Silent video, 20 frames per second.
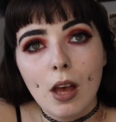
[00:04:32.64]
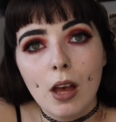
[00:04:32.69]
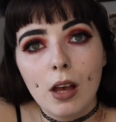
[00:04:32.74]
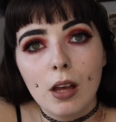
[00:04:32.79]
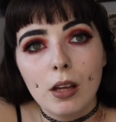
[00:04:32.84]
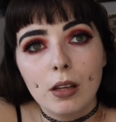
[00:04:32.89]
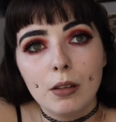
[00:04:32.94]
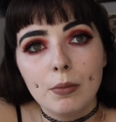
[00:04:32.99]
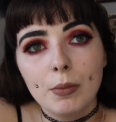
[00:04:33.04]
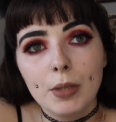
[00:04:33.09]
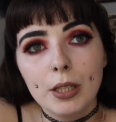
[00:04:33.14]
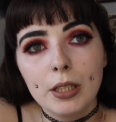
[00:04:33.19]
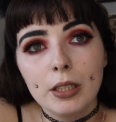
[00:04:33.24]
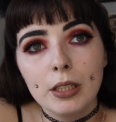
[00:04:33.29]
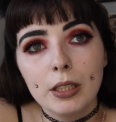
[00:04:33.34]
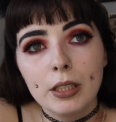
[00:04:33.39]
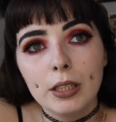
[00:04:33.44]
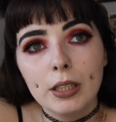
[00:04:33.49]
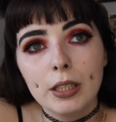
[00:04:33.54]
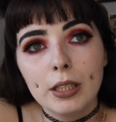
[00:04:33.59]

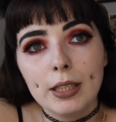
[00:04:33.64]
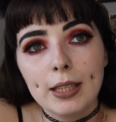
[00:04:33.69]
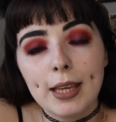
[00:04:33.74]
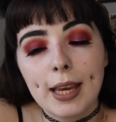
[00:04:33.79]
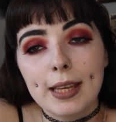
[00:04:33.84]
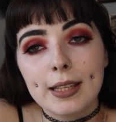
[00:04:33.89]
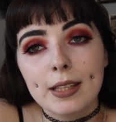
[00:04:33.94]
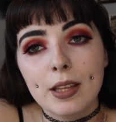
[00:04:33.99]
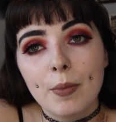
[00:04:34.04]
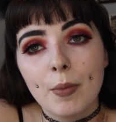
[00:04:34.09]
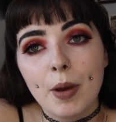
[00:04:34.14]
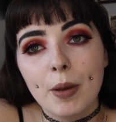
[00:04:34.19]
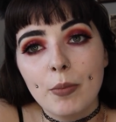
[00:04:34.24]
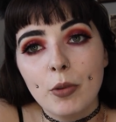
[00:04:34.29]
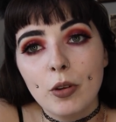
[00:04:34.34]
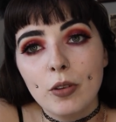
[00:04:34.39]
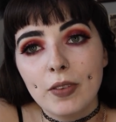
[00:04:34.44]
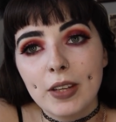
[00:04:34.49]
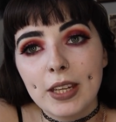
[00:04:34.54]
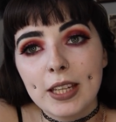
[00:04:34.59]
So my
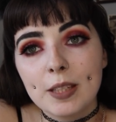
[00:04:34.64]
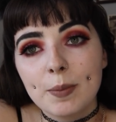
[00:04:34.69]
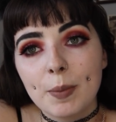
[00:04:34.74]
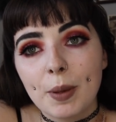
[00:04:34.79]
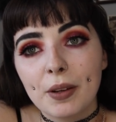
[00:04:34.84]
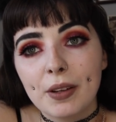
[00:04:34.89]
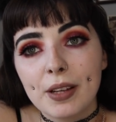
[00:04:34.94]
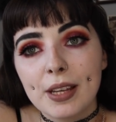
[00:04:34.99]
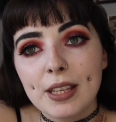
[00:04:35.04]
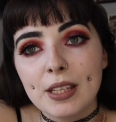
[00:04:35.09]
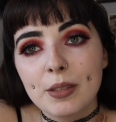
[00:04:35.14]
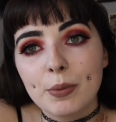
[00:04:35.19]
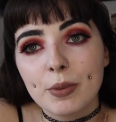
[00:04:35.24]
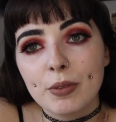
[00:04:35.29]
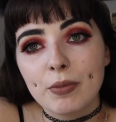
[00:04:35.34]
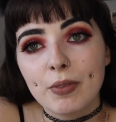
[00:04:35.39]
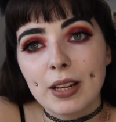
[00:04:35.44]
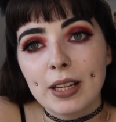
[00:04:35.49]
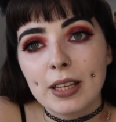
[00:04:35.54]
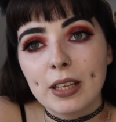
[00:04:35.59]
move-in experience
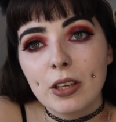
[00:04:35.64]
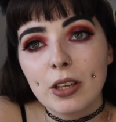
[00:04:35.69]
was really